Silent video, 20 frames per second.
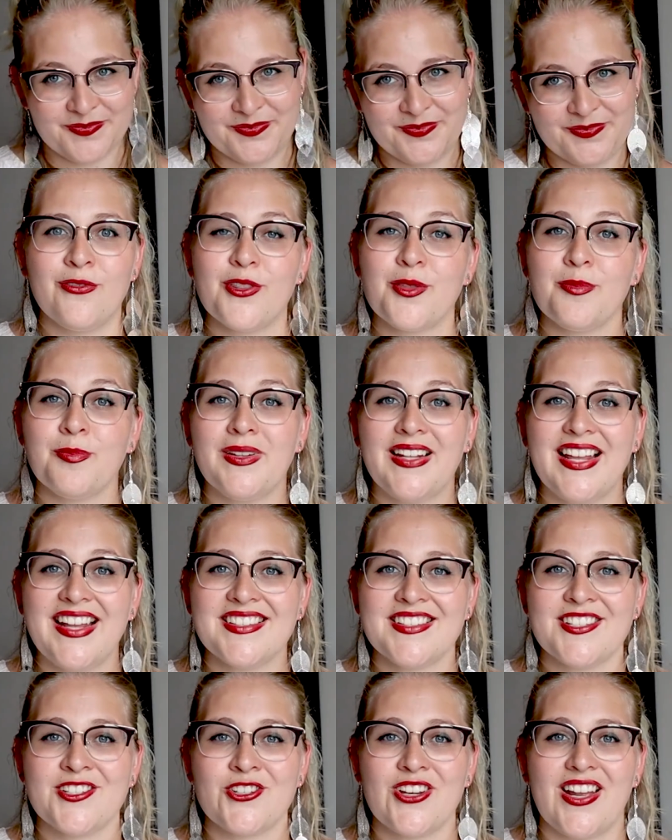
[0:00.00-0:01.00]
For the
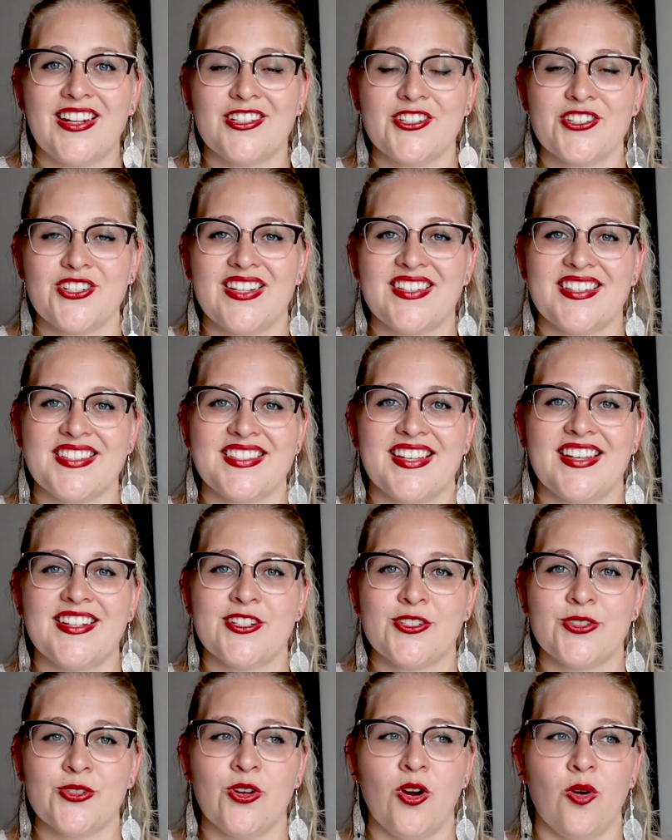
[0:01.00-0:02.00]
plants challenge, I
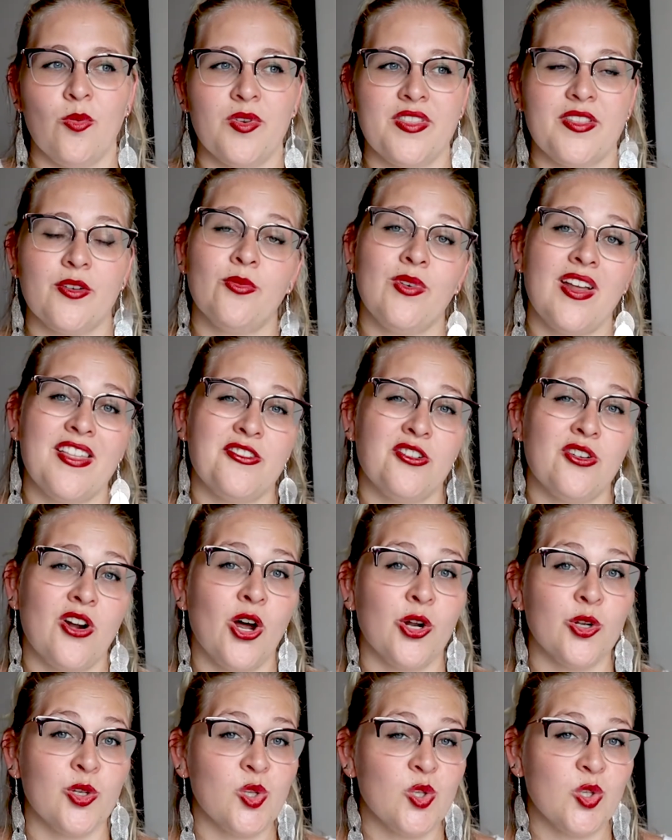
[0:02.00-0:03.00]
decided to go with a rather
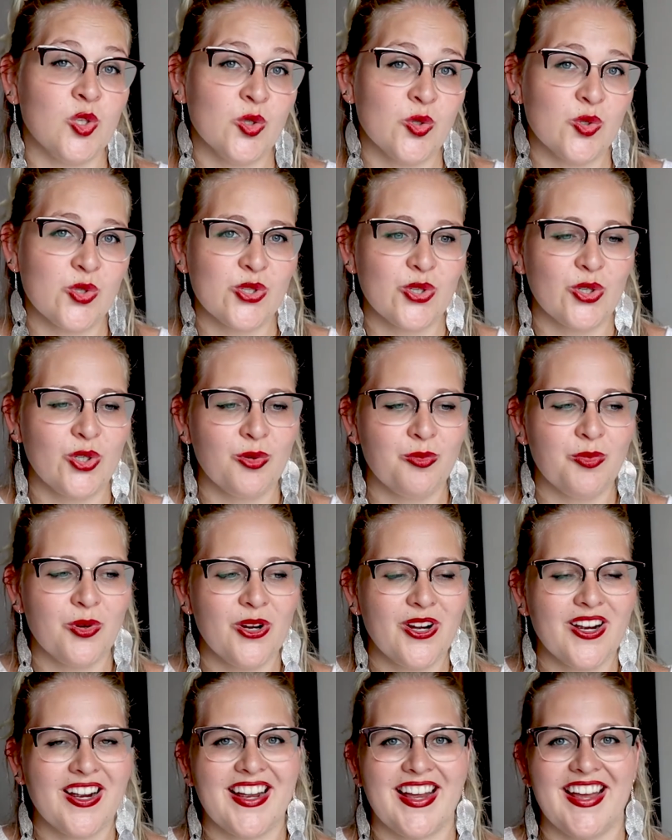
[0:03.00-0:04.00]
unusual
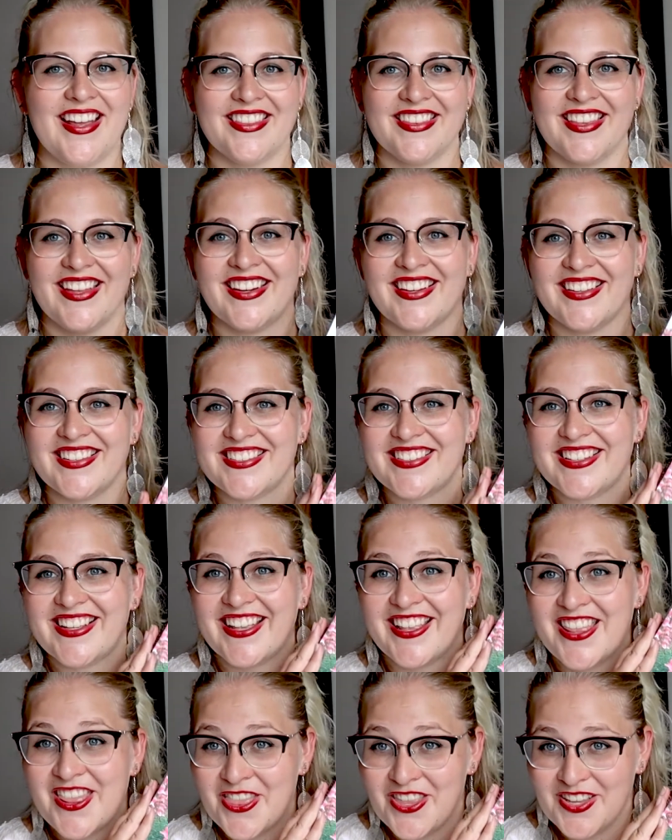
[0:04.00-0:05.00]
book, and that is
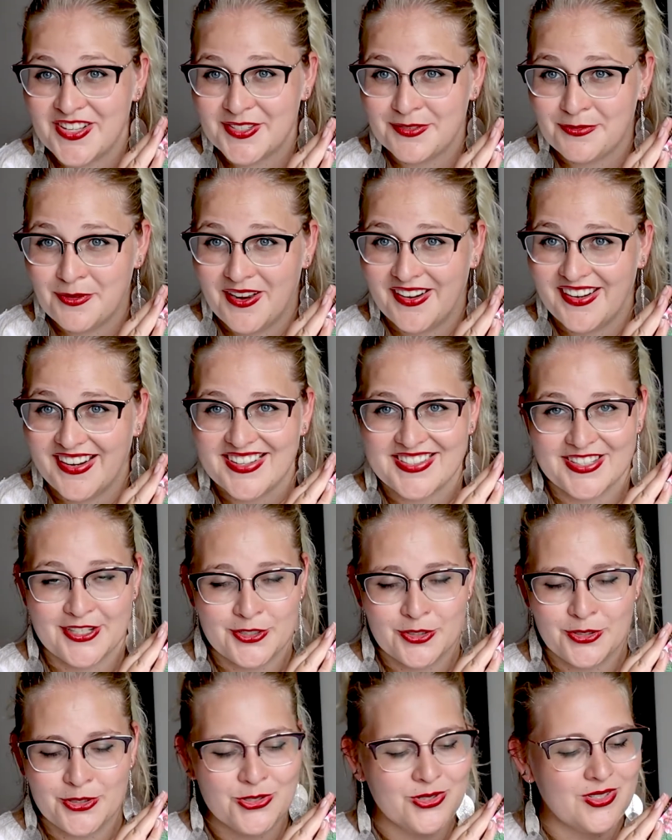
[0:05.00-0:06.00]
this one. As I
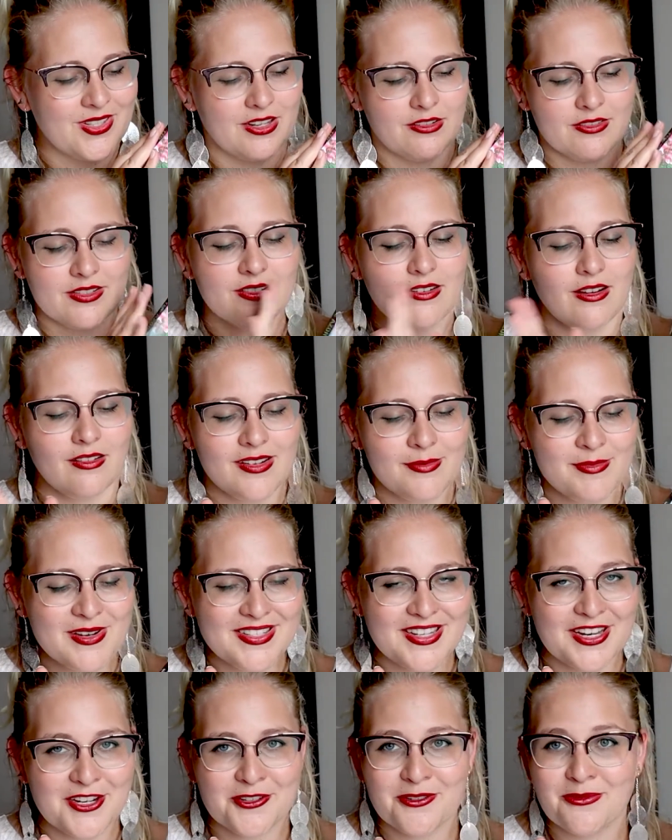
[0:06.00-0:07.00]
told you, there's no
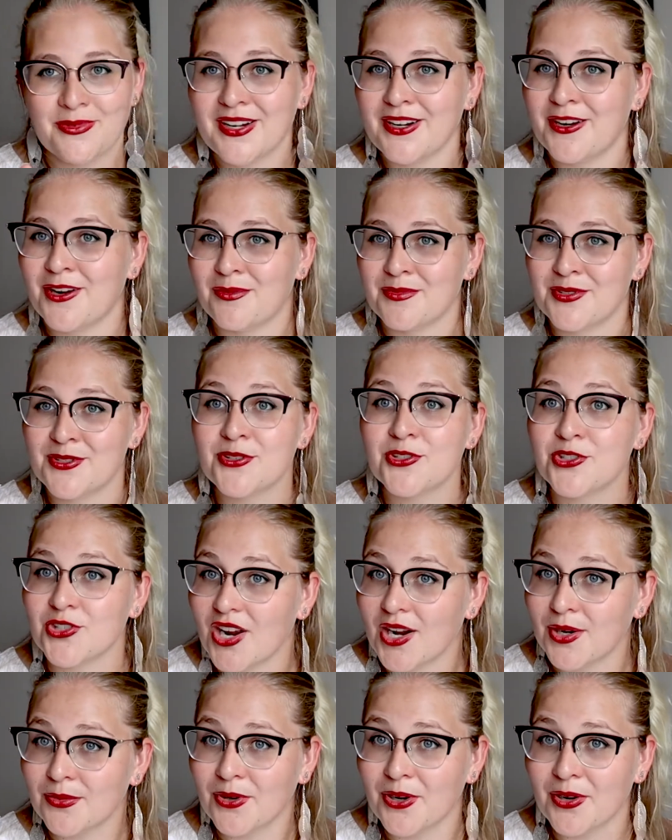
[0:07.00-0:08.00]
limitation when it comes to
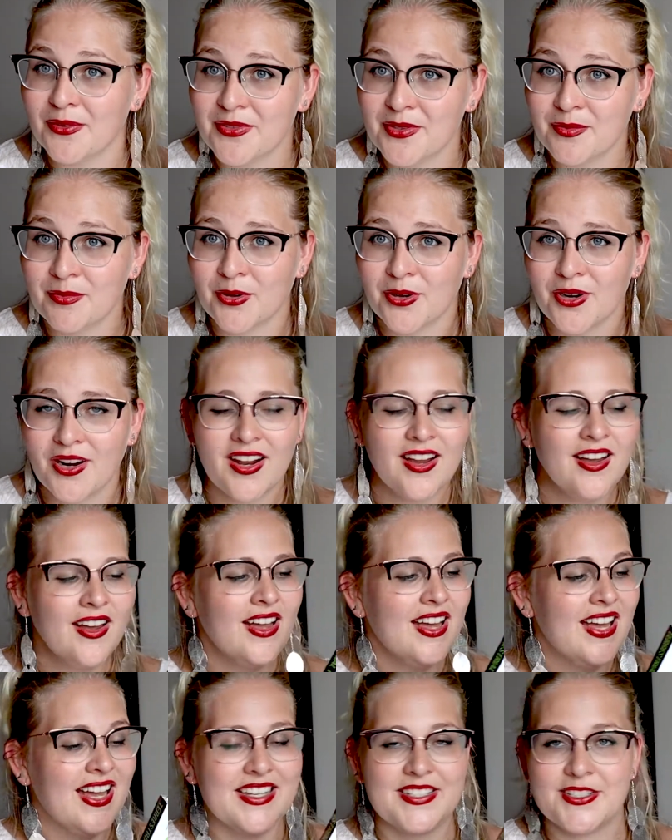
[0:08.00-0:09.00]
genre of the book.
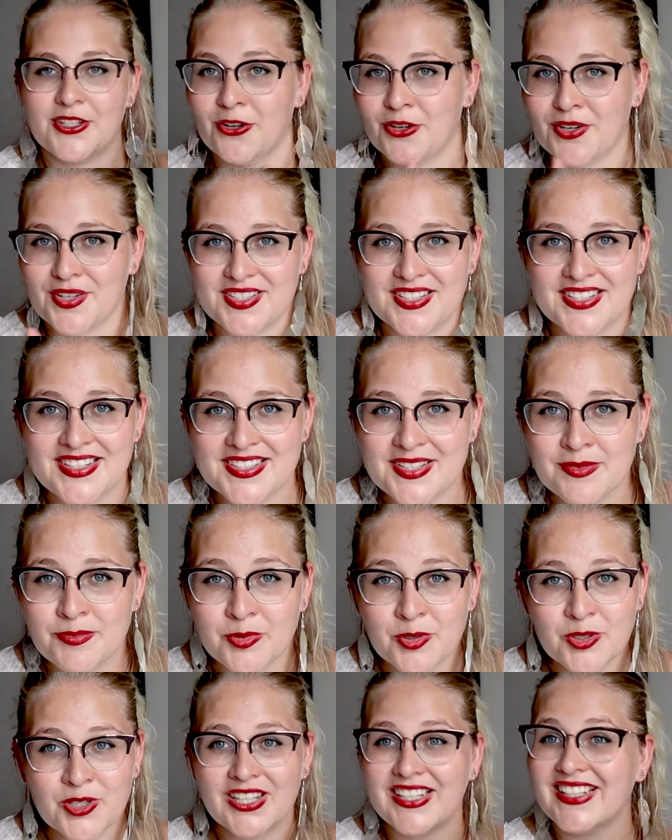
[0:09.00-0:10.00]
As long as it is a
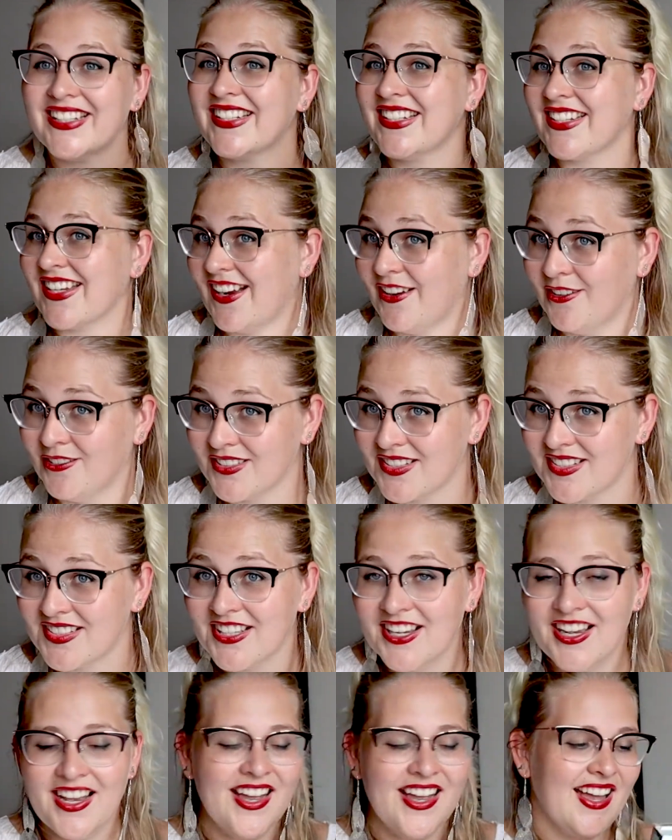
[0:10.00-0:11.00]
book, it counts.
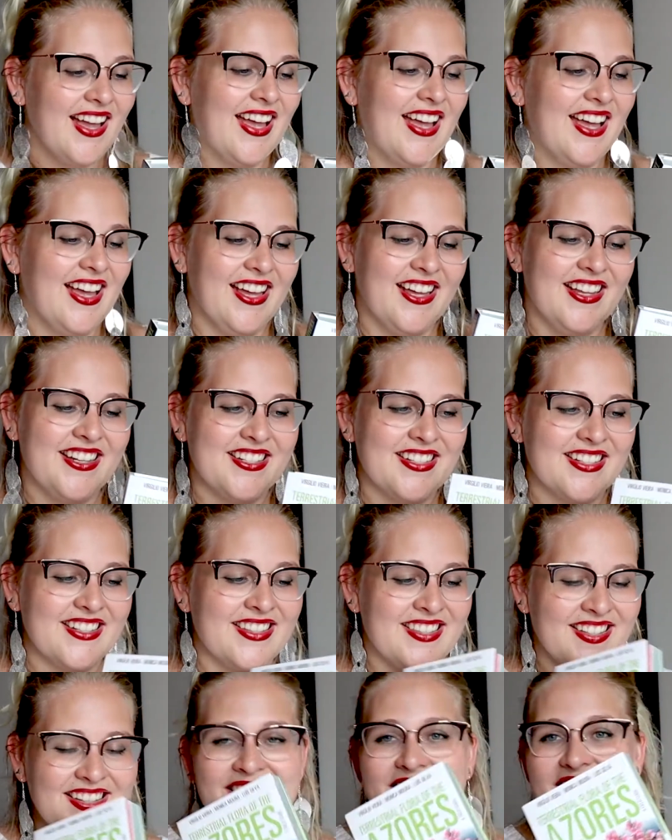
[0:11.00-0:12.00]
And
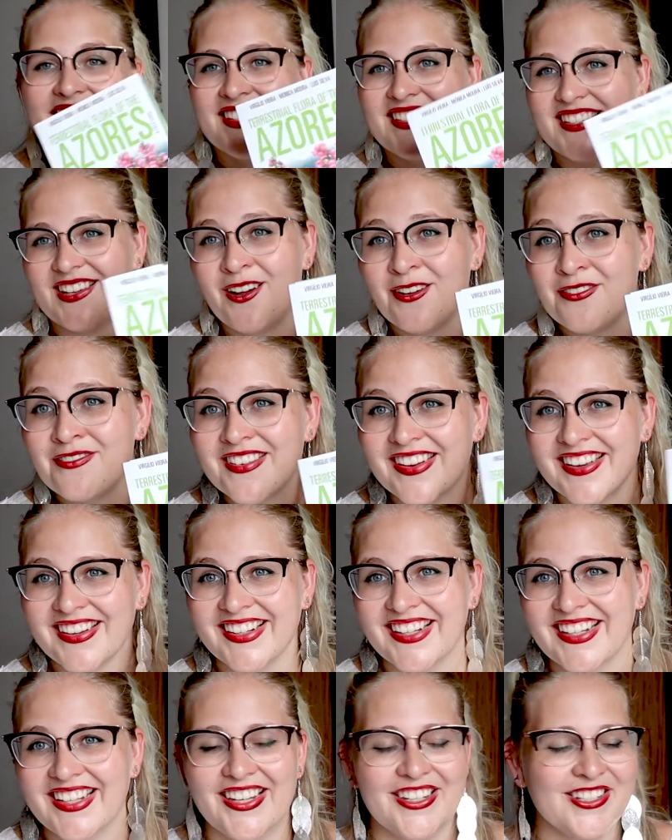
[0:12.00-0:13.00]
this is
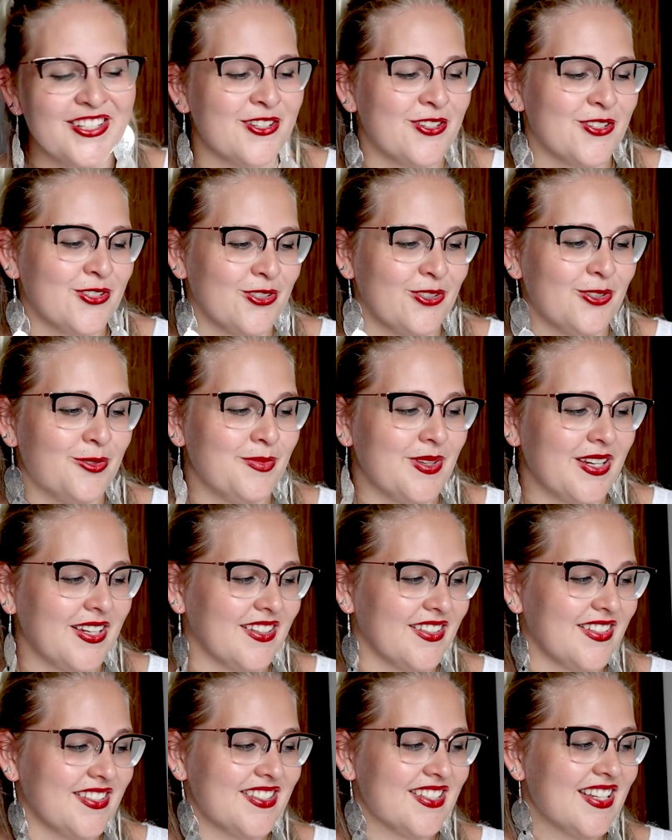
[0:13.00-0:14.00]
definitely unusual
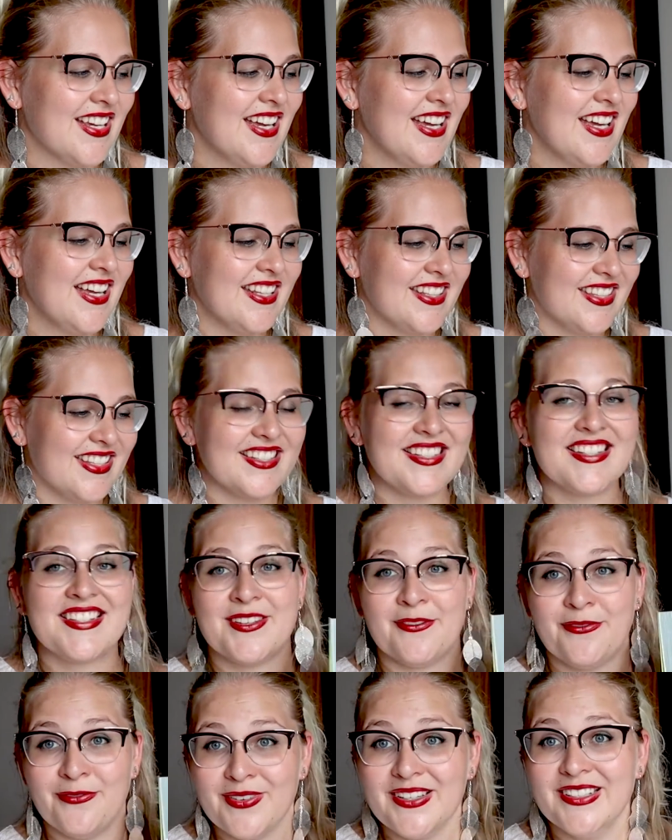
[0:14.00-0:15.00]
because this is
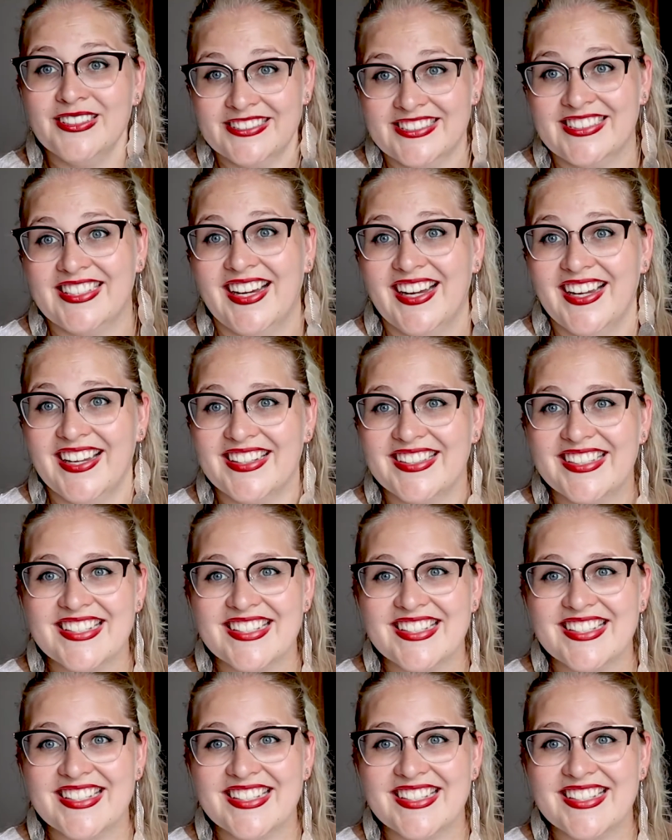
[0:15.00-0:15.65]
a field guide.